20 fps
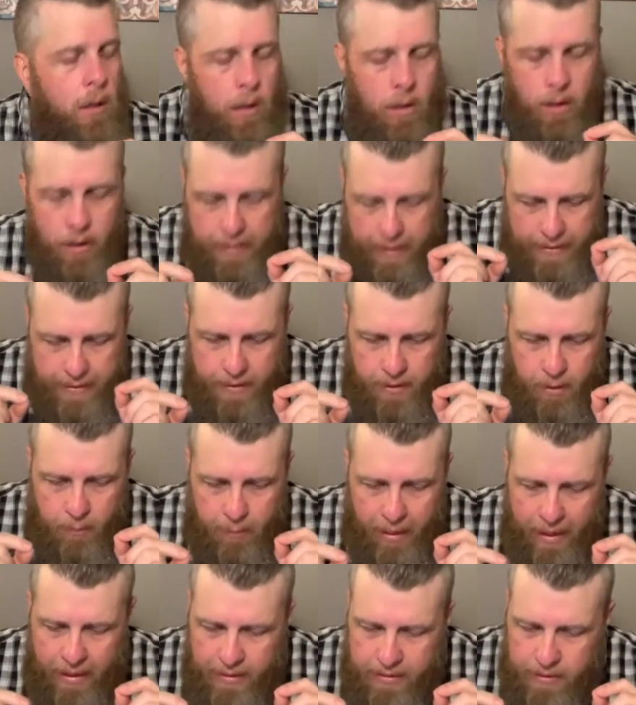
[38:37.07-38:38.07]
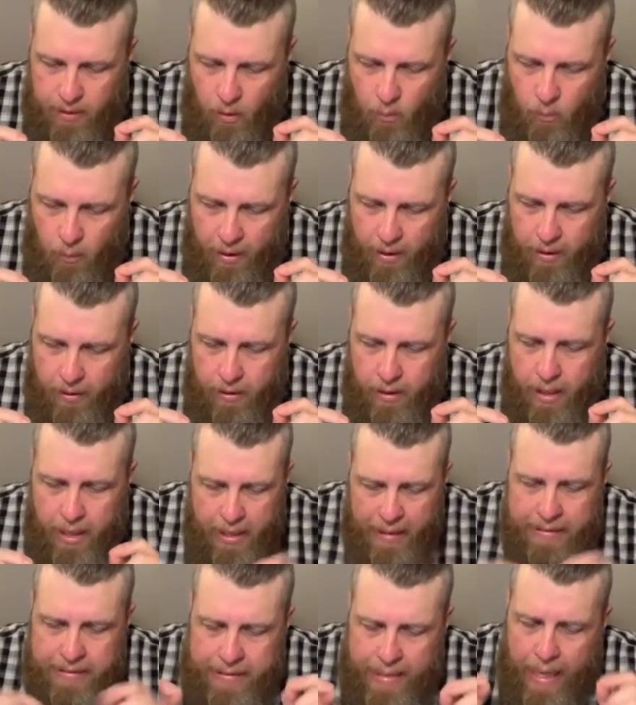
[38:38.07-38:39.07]
It doesn't demand its own way.
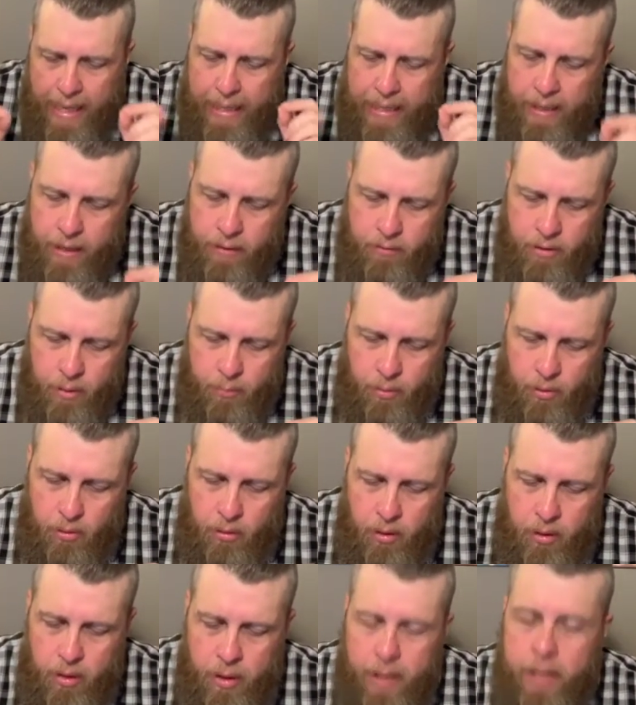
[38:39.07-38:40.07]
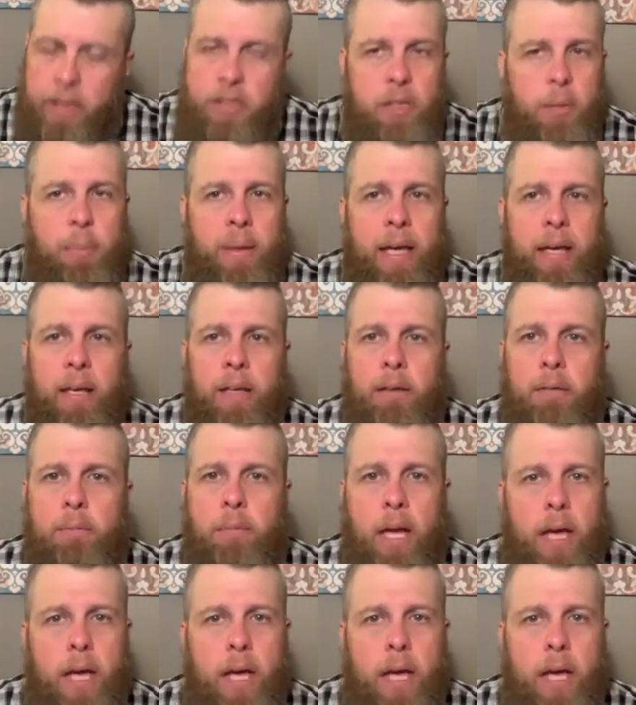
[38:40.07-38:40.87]
It's not irritable. Here's the biggie.